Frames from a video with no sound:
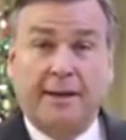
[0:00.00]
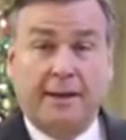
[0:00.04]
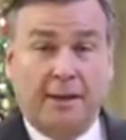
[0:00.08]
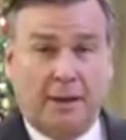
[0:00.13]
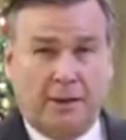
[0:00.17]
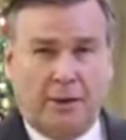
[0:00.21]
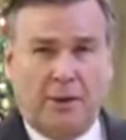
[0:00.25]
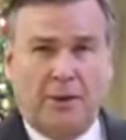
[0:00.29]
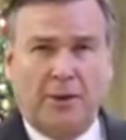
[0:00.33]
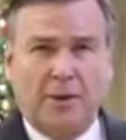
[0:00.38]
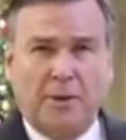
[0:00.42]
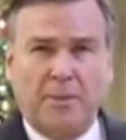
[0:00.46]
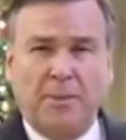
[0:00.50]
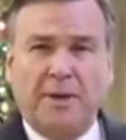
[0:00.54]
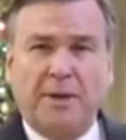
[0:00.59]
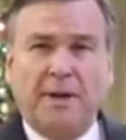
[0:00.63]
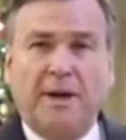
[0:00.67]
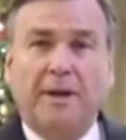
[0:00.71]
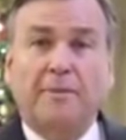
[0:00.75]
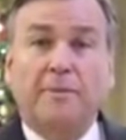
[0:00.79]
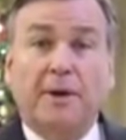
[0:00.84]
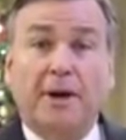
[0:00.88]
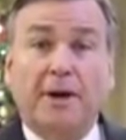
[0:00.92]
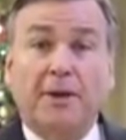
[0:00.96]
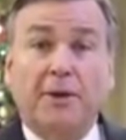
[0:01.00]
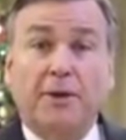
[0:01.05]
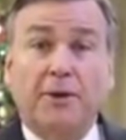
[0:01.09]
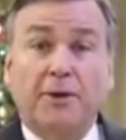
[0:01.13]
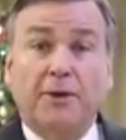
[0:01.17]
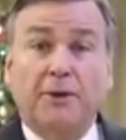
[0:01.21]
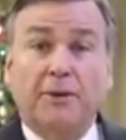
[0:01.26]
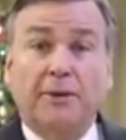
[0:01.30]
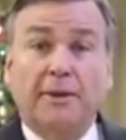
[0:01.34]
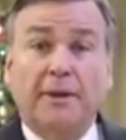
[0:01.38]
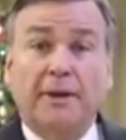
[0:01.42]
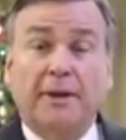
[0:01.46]
It'll only be done by
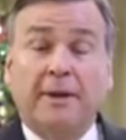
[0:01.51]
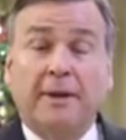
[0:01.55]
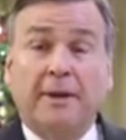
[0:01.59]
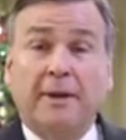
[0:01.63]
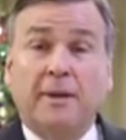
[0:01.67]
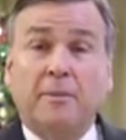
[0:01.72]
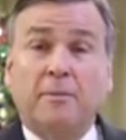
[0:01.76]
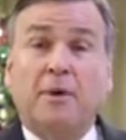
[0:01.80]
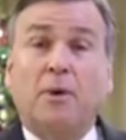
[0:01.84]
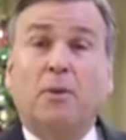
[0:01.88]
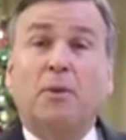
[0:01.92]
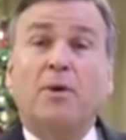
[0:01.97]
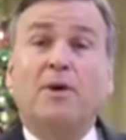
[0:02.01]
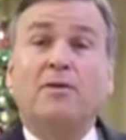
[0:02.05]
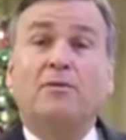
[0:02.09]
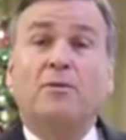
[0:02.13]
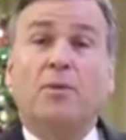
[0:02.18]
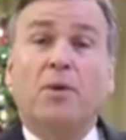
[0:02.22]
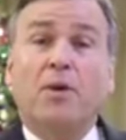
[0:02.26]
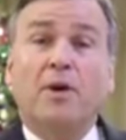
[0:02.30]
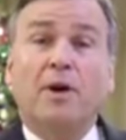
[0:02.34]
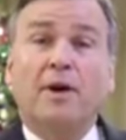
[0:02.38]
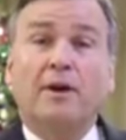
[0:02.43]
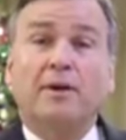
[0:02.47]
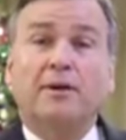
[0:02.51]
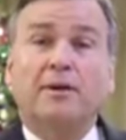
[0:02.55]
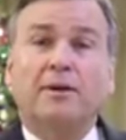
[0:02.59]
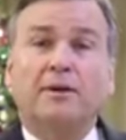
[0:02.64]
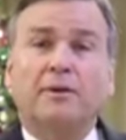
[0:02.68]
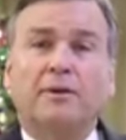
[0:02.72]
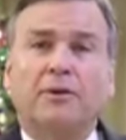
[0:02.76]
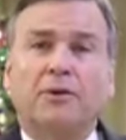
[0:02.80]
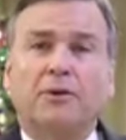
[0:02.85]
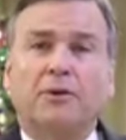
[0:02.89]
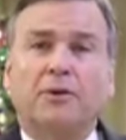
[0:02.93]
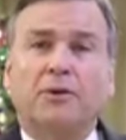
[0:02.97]
you. But we've worked
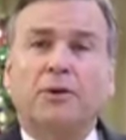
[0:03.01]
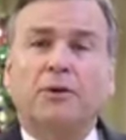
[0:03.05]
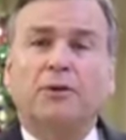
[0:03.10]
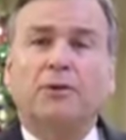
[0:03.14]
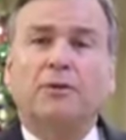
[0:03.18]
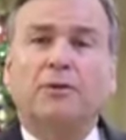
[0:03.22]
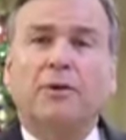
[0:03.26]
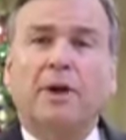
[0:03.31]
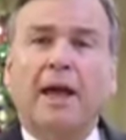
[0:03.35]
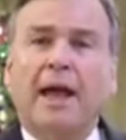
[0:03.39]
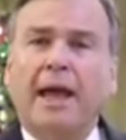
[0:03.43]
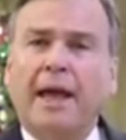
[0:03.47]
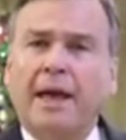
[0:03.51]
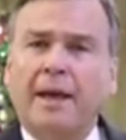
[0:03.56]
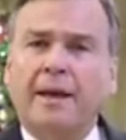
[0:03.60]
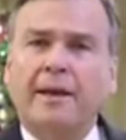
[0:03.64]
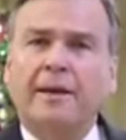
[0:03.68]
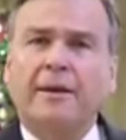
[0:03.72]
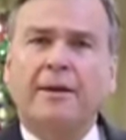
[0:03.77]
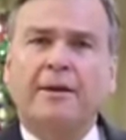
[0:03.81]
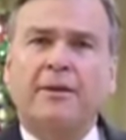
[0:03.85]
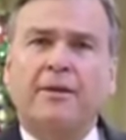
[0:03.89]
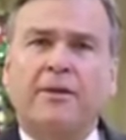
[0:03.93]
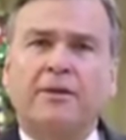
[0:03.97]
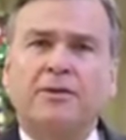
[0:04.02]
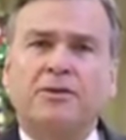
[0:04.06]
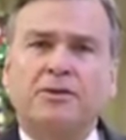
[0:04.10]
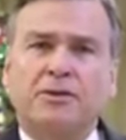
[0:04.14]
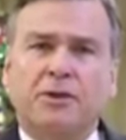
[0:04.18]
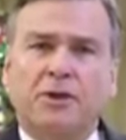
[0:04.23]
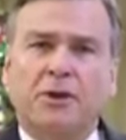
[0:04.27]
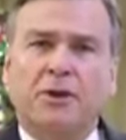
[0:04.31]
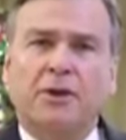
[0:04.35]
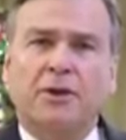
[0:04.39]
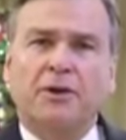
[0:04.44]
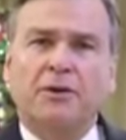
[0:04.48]
to end the
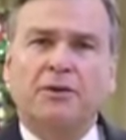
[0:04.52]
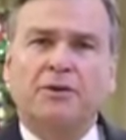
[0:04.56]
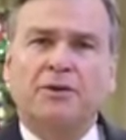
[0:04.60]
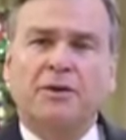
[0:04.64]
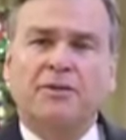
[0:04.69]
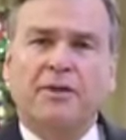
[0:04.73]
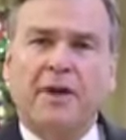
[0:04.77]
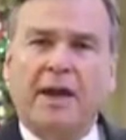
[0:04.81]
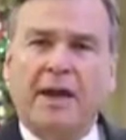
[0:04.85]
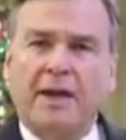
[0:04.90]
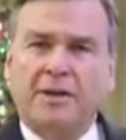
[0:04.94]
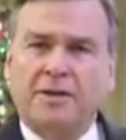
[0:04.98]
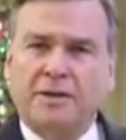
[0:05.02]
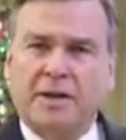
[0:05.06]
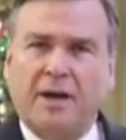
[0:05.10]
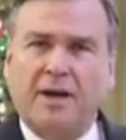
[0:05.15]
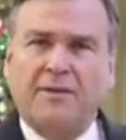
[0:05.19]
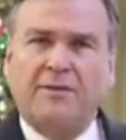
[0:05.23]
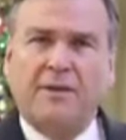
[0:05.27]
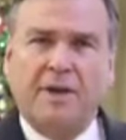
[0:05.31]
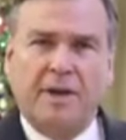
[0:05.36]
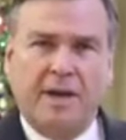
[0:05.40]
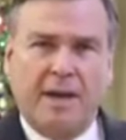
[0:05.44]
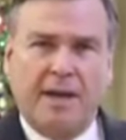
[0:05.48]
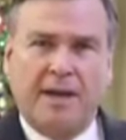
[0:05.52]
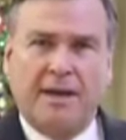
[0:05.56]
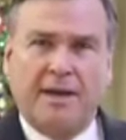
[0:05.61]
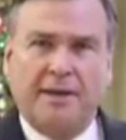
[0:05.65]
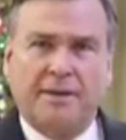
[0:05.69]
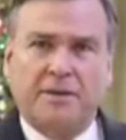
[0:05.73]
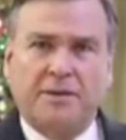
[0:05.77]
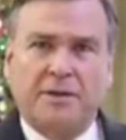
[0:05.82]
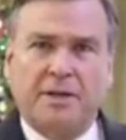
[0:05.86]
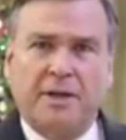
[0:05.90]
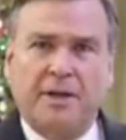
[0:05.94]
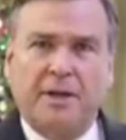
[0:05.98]
scourge of
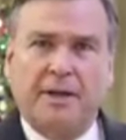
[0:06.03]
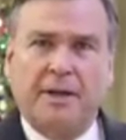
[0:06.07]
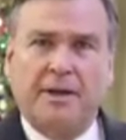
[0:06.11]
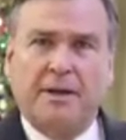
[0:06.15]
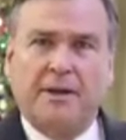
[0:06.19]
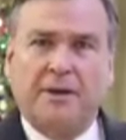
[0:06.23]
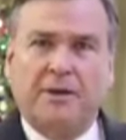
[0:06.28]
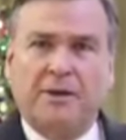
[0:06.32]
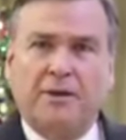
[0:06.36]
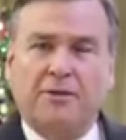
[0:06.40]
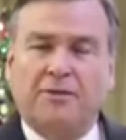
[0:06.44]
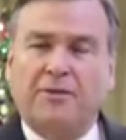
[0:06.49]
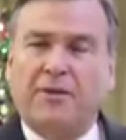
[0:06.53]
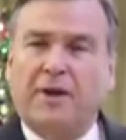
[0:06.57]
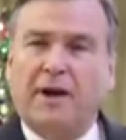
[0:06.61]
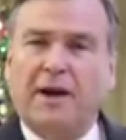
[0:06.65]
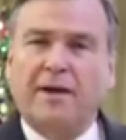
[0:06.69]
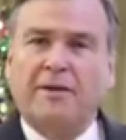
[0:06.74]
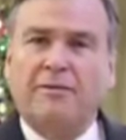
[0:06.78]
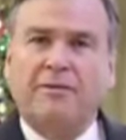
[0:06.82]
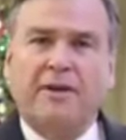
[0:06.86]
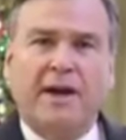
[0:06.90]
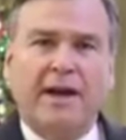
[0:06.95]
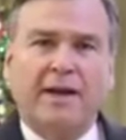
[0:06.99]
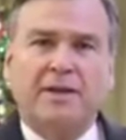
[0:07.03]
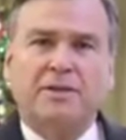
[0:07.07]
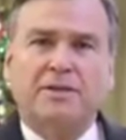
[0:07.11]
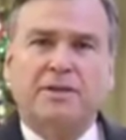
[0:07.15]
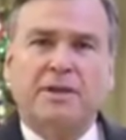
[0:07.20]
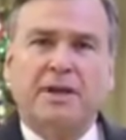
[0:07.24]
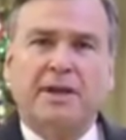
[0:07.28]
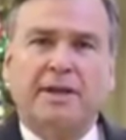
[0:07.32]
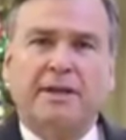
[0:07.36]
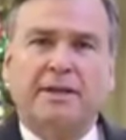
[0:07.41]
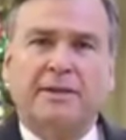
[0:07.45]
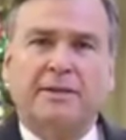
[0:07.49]
HIV/AIDS, to find
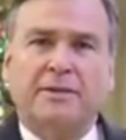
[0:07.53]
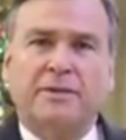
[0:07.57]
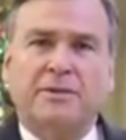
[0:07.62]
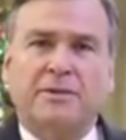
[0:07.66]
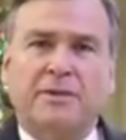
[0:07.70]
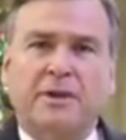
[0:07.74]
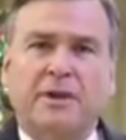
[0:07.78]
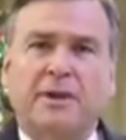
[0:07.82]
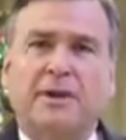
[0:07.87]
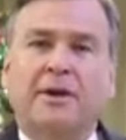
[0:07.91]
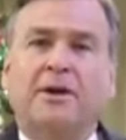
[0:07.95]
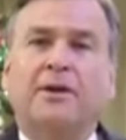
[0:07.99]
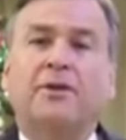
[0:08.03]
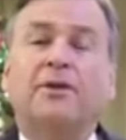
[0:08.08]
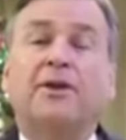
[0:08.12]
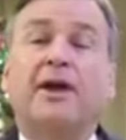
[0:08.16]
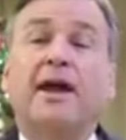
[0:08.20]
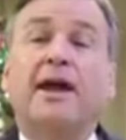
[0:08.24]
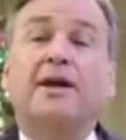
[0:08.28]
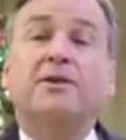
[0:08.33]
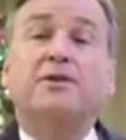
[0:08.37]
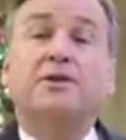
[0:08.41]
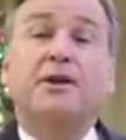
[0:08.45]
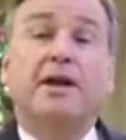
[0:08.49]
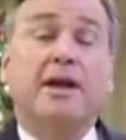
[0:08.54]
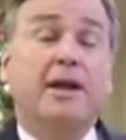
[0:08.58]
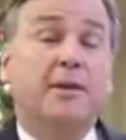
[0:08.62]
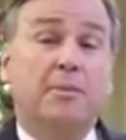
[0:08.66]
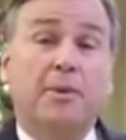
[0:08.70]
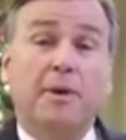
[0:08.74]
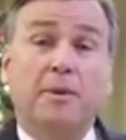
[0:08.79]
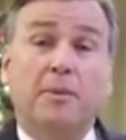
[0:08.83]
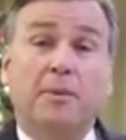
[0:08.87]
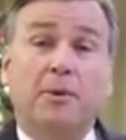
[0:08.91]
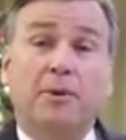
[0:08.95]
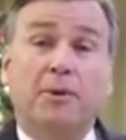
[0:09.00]
vaccines, to
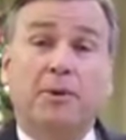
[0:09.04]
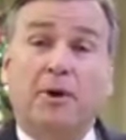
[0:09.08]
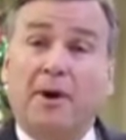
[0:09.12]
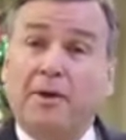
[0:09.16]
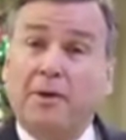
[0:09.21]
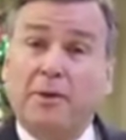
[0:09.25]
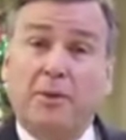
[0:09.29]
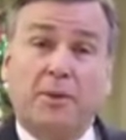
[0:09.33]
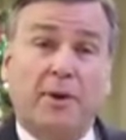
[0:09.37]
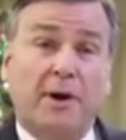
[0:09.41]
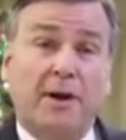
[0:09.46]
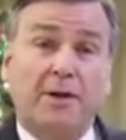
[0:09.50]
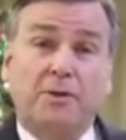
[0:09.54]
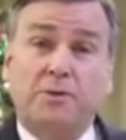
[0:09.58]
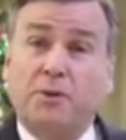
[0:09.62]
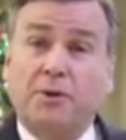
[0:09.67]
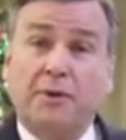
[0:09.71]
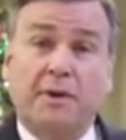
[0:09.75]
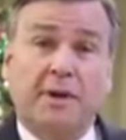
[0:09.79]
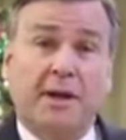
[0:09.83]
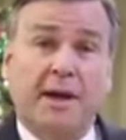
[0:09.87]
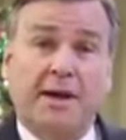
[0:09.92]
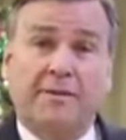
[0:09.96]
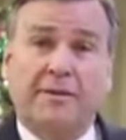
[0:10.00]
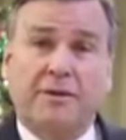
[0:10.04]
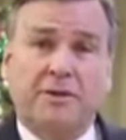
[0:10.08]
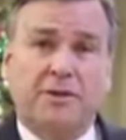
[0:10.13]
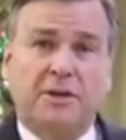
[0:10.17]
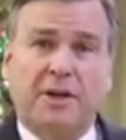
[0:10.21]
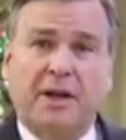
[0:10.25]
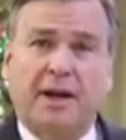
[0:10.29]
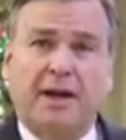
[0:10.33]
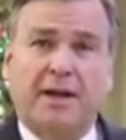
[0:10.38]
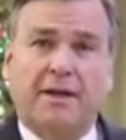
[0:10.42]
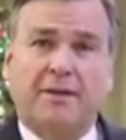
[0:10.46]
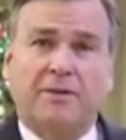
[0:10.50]
educate people who otherwise wouldn't have a
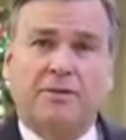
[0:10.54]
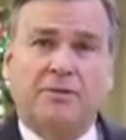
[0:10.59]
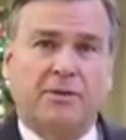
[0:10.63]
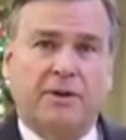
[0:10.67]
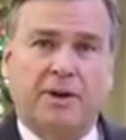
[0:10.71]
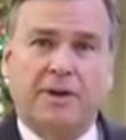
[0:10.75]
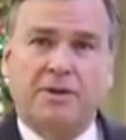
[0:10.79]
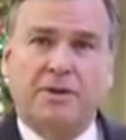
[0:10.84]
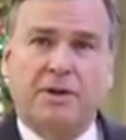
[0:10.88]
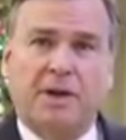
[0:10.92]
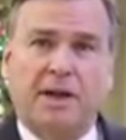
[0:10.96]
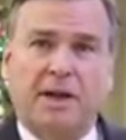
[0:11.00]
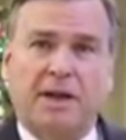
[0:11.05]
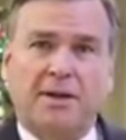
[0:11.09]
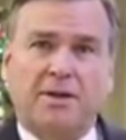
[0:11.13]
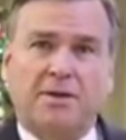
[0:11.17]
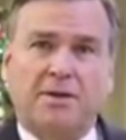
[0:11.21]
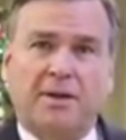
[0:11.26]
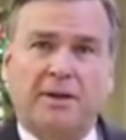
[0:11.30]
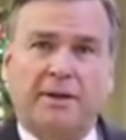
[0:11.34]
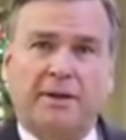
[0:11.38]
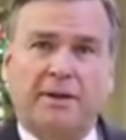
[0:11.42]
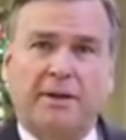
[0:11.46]
chance for education.